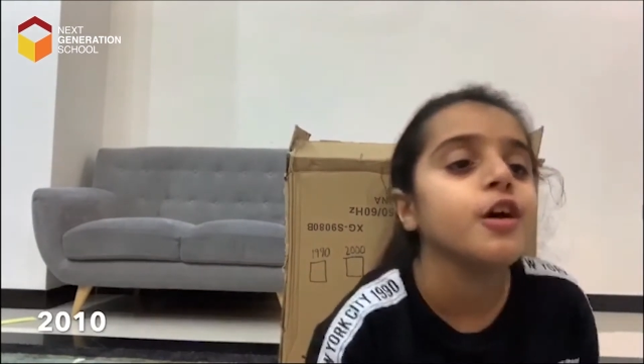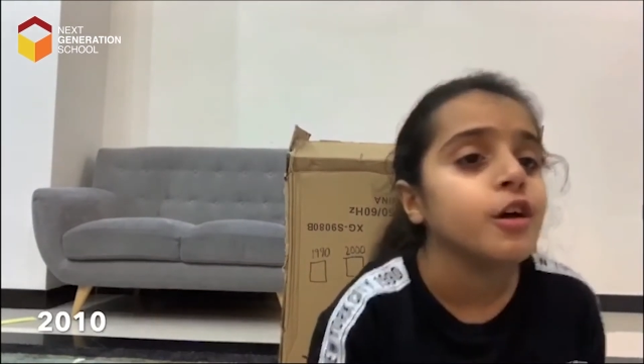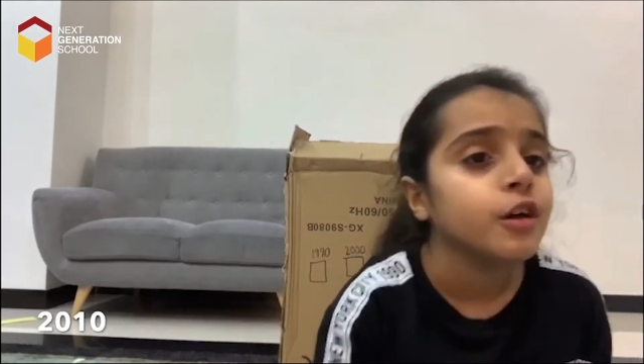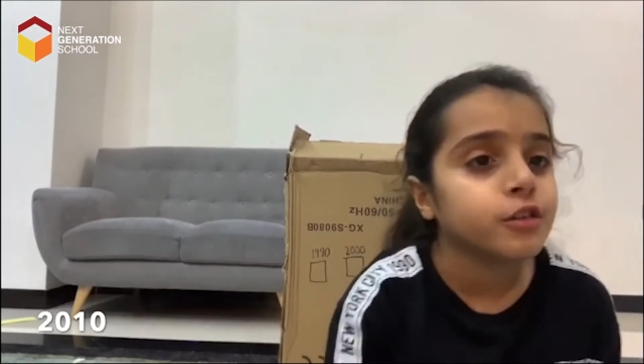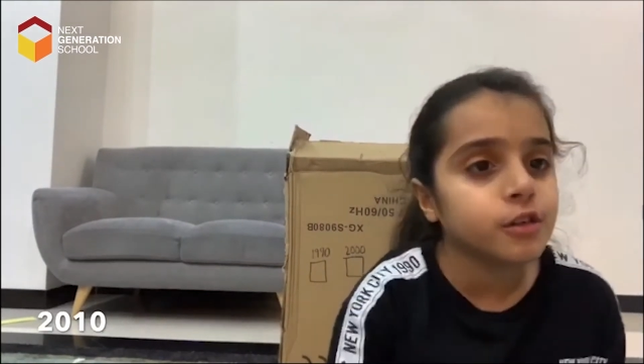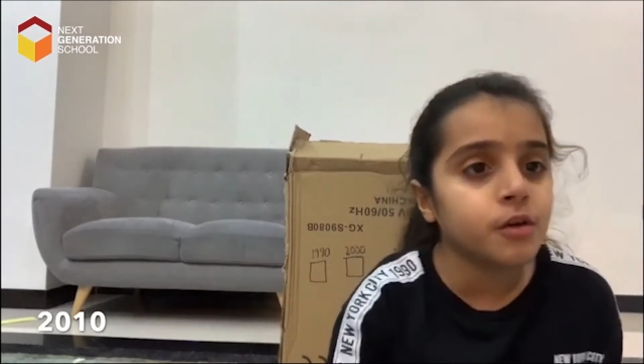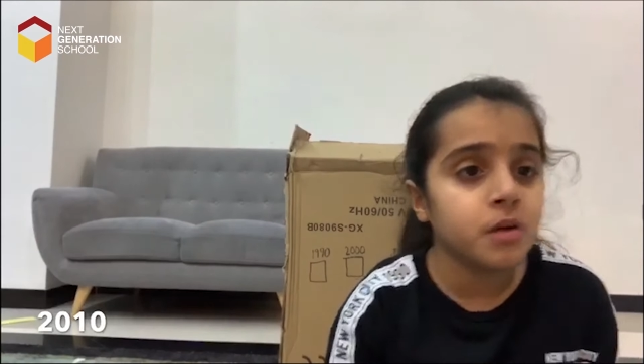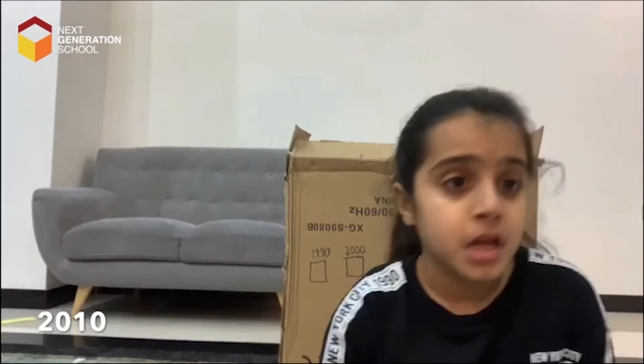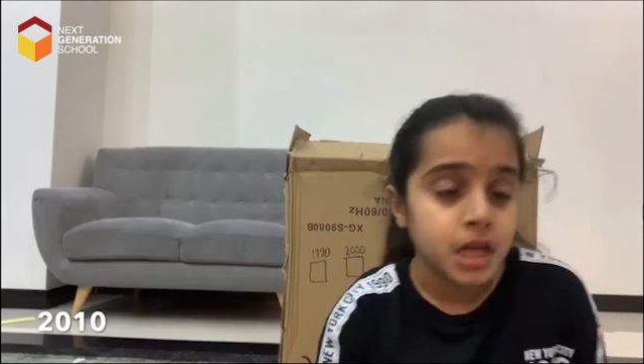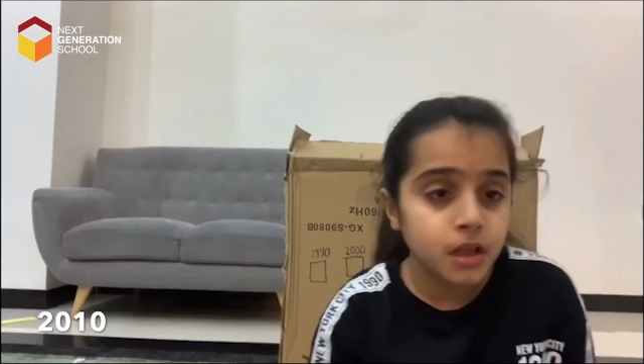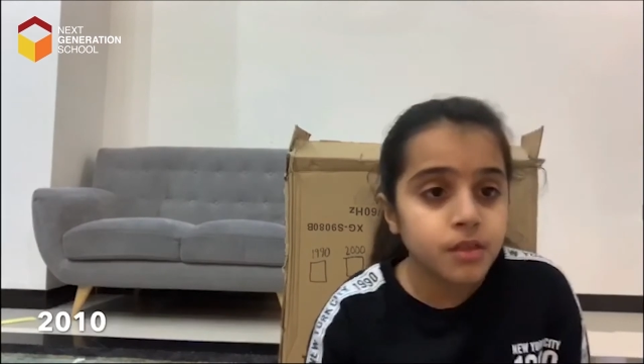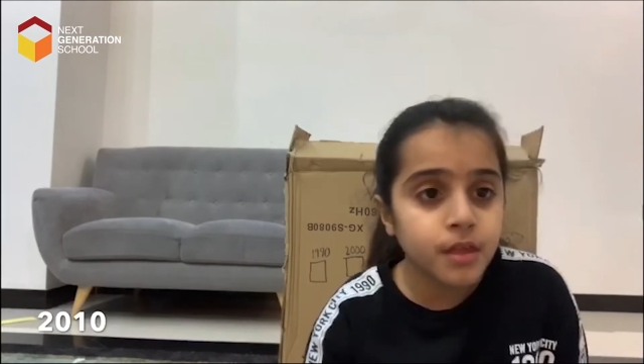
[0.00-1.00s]
So,
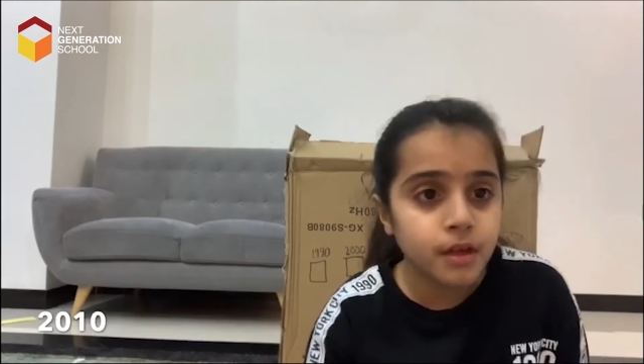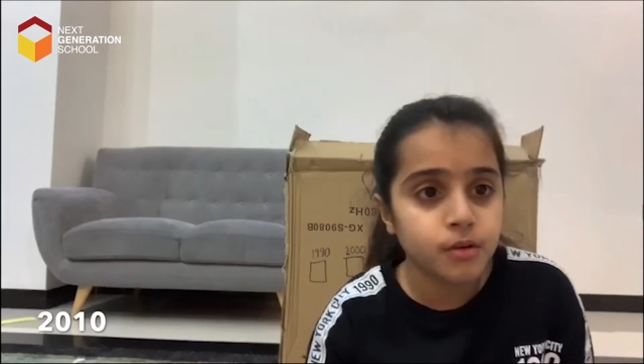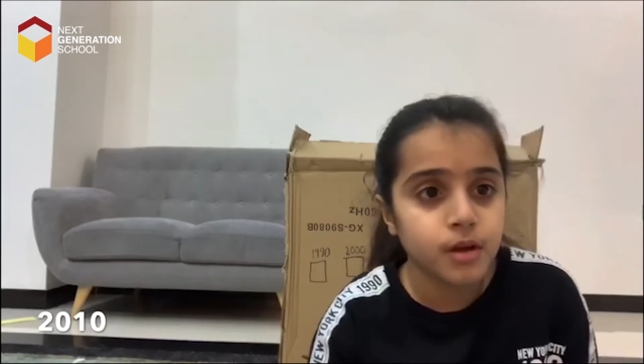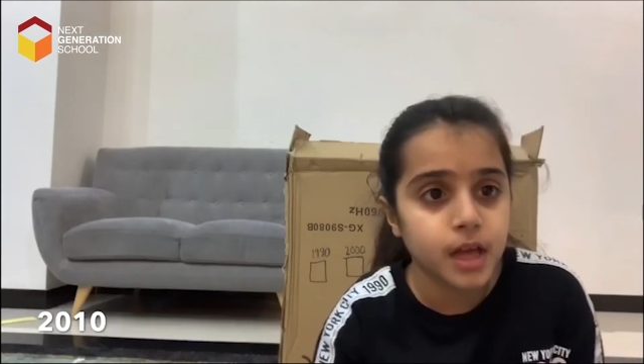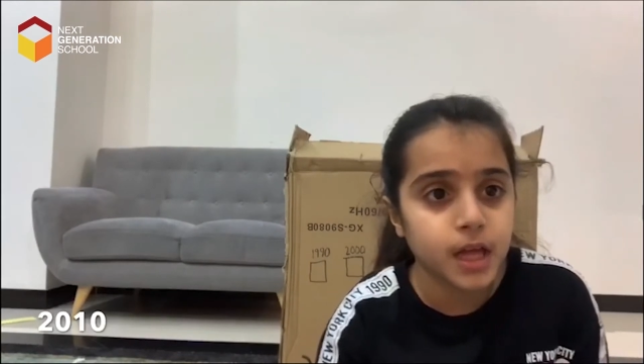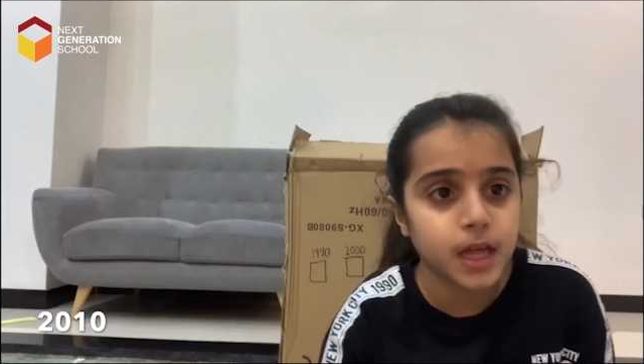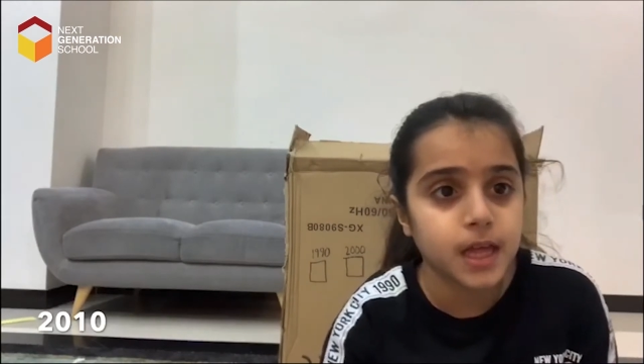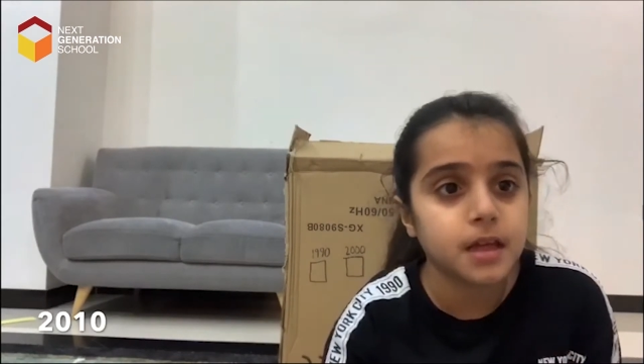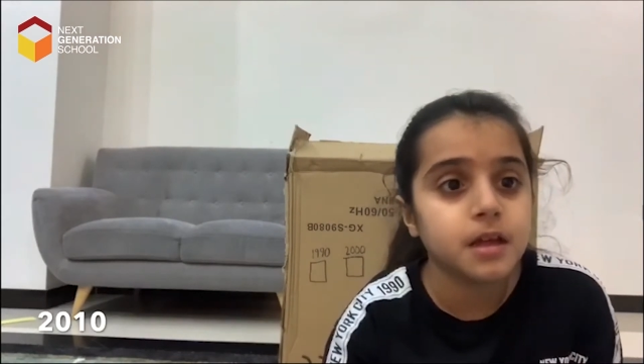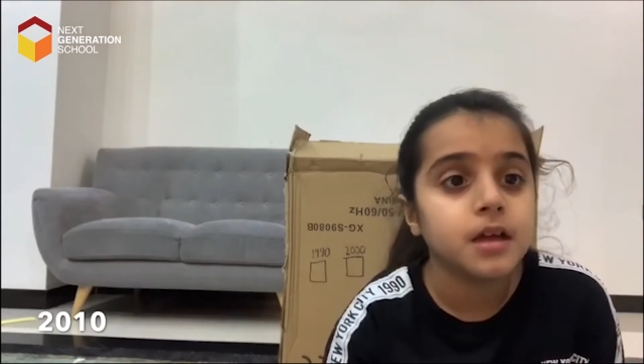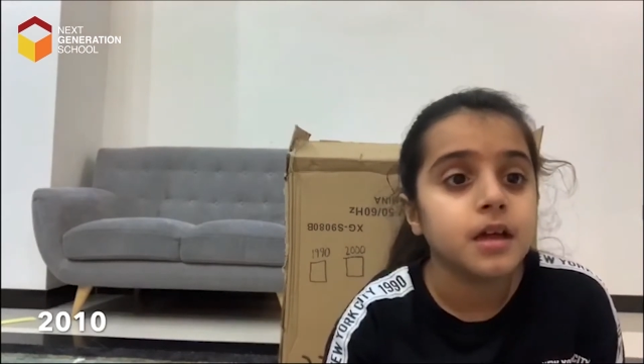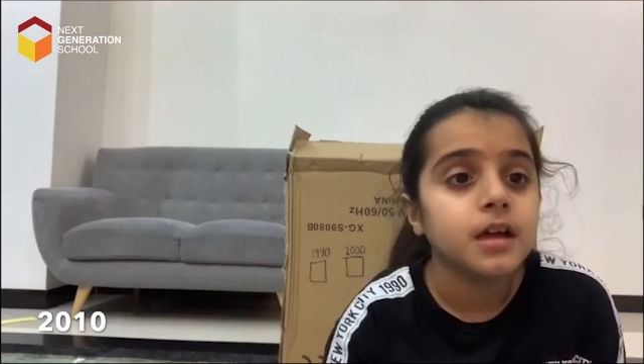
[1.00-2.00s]
in the UAE
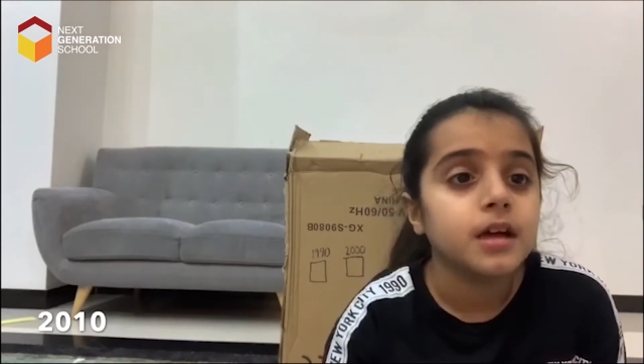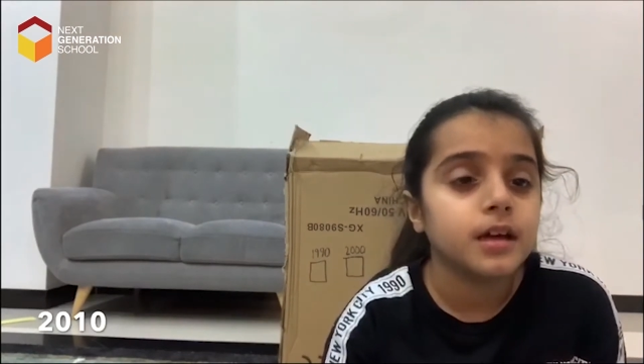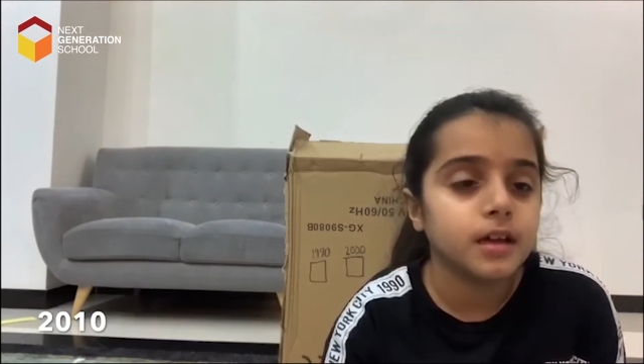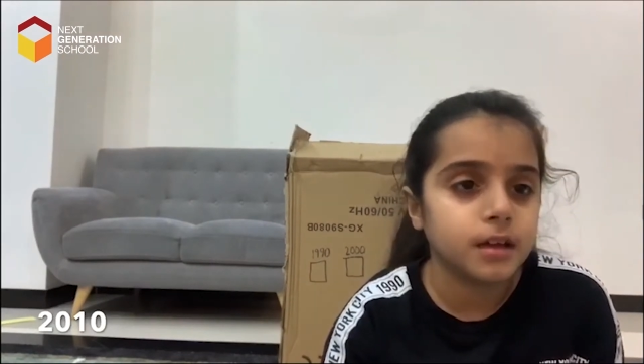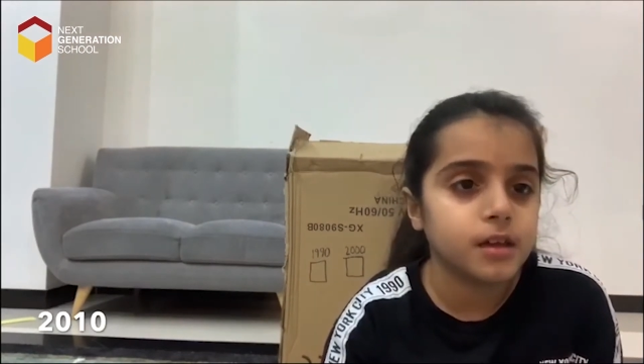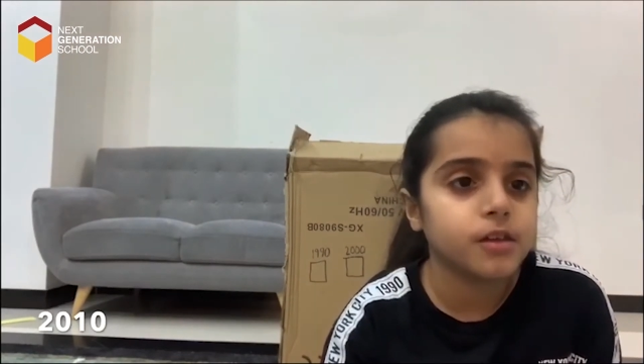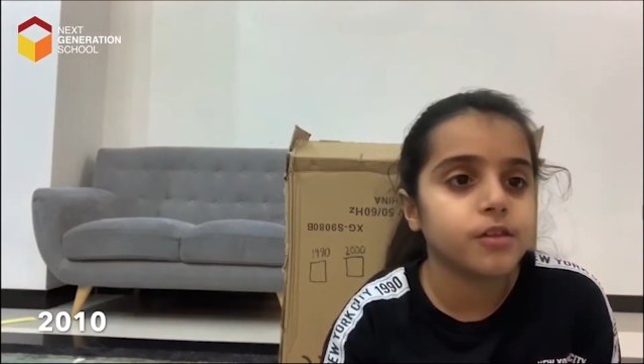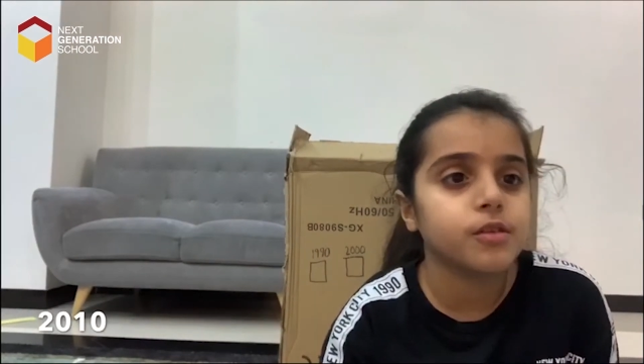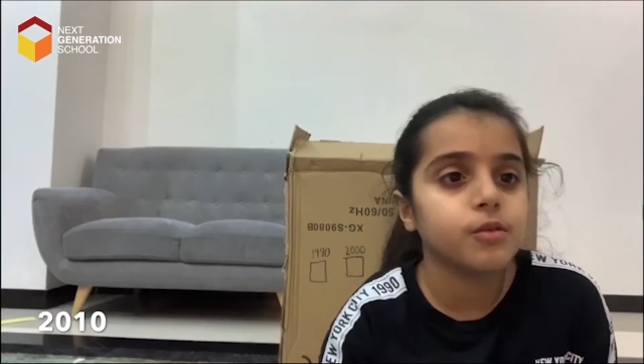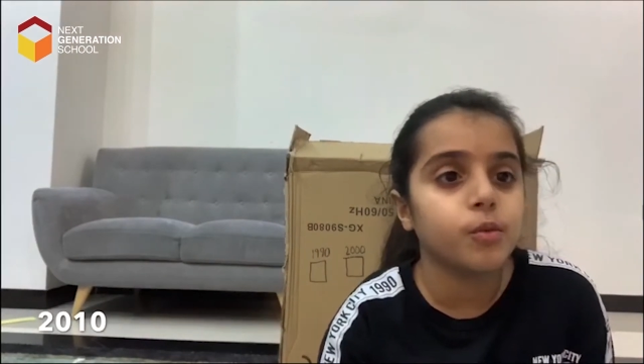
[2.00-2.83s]
is